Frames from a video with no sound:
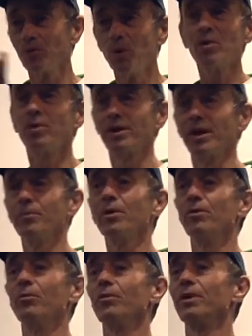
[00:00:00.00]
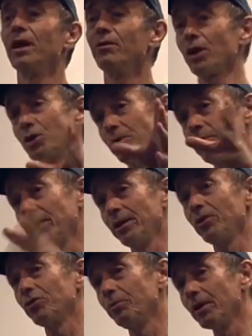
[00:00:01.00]
to work with them, and they are actually
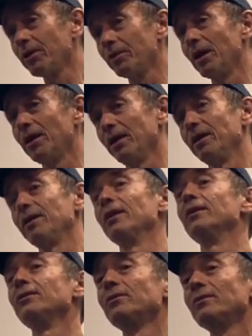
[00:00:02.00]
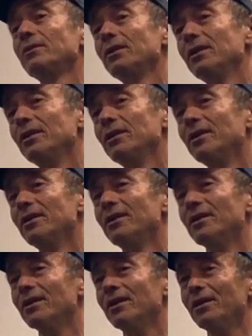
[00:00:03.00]
building us a building behind it now.
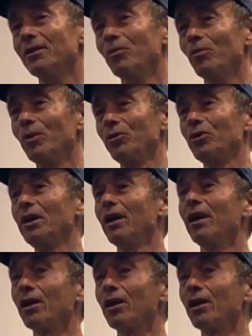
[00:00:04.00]
I say